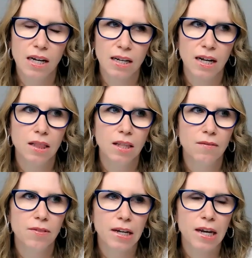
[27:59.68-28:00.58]
Yeah. And I
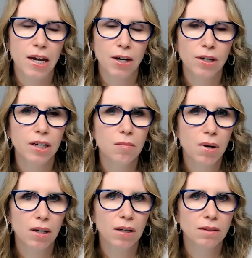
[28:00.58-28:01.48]
love the caring
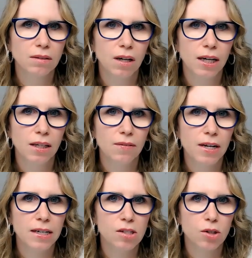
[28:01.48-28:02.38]
part. I love
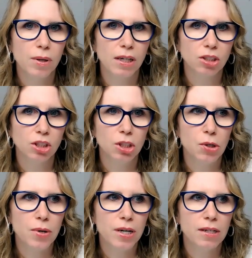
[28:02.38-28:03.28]
that so much. You
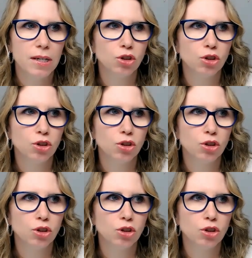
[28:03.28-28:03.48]
know, it